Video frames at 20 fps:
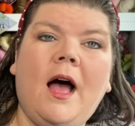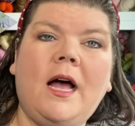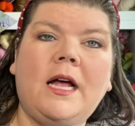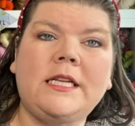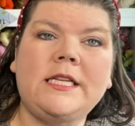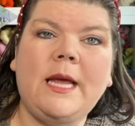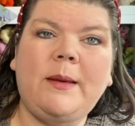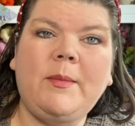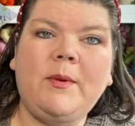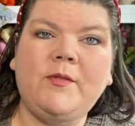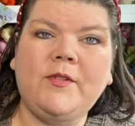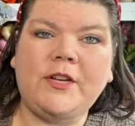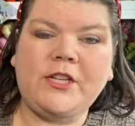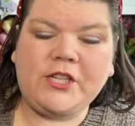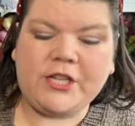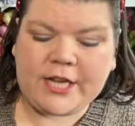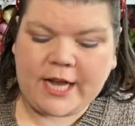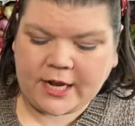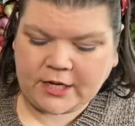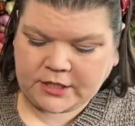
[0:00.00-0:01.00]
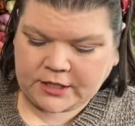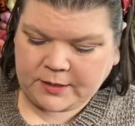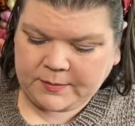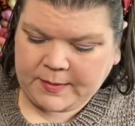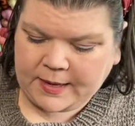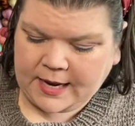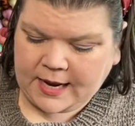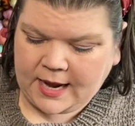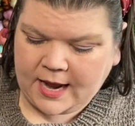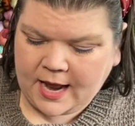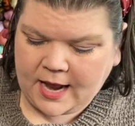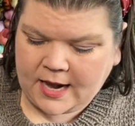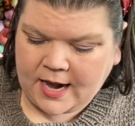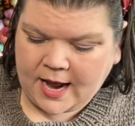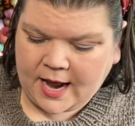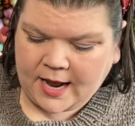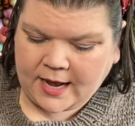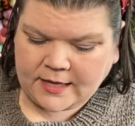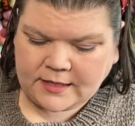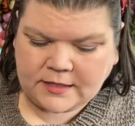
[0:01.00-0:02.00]
Damie reached out to me and
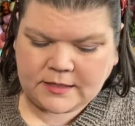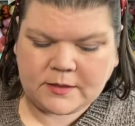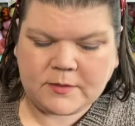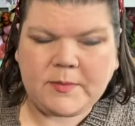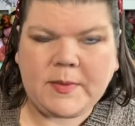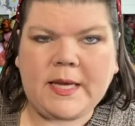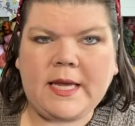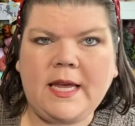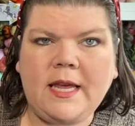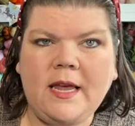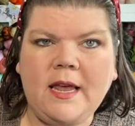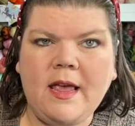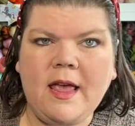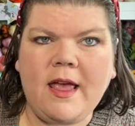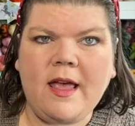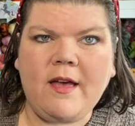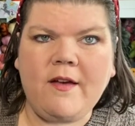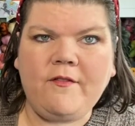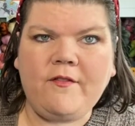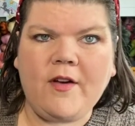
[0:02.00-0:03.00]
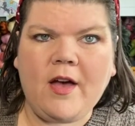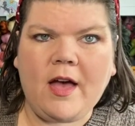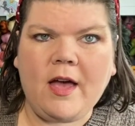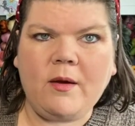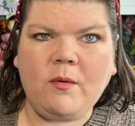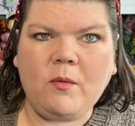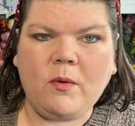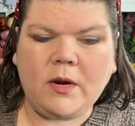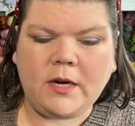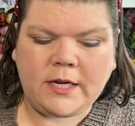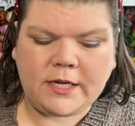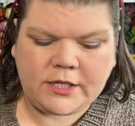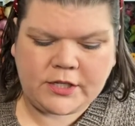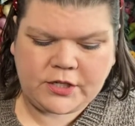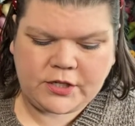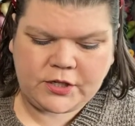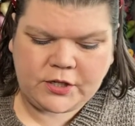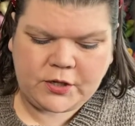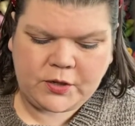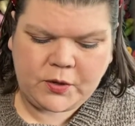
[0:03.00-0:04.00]
asked me if I wanted
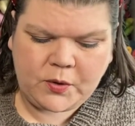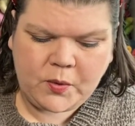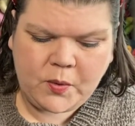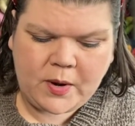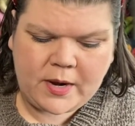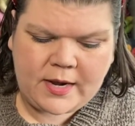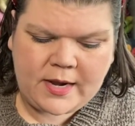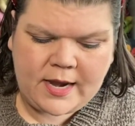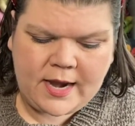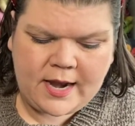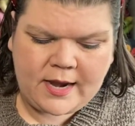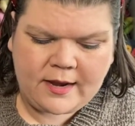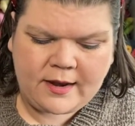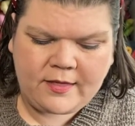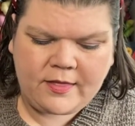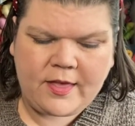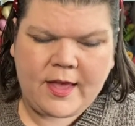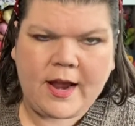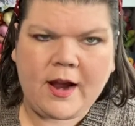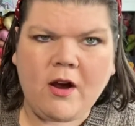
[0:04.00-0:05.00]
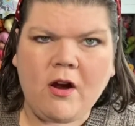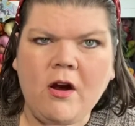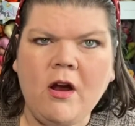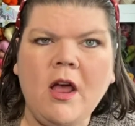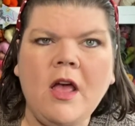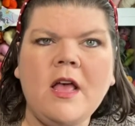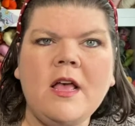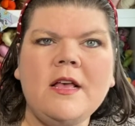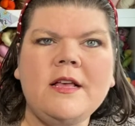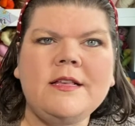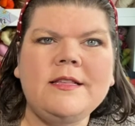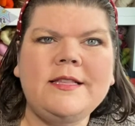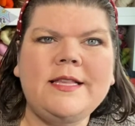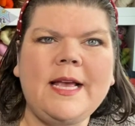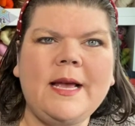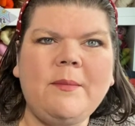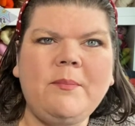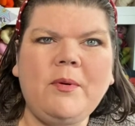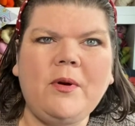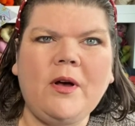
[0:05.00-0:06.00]
to knit their
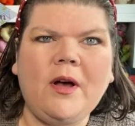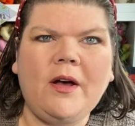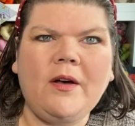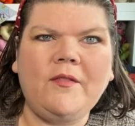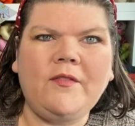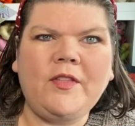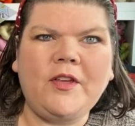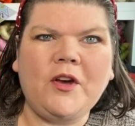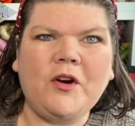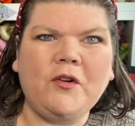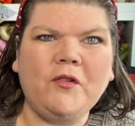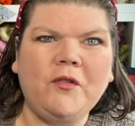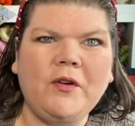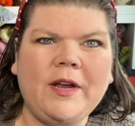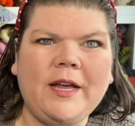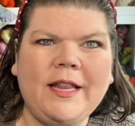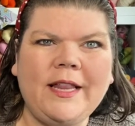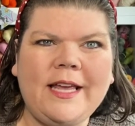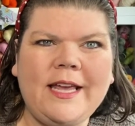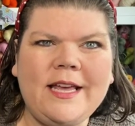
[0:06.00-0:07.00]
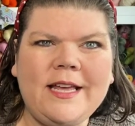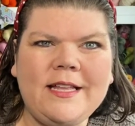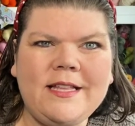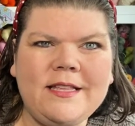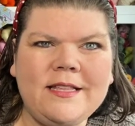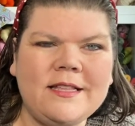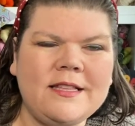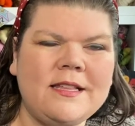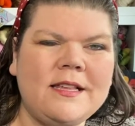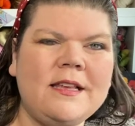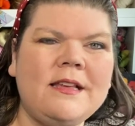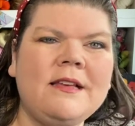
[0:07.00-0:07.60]
sample of the Aurealis,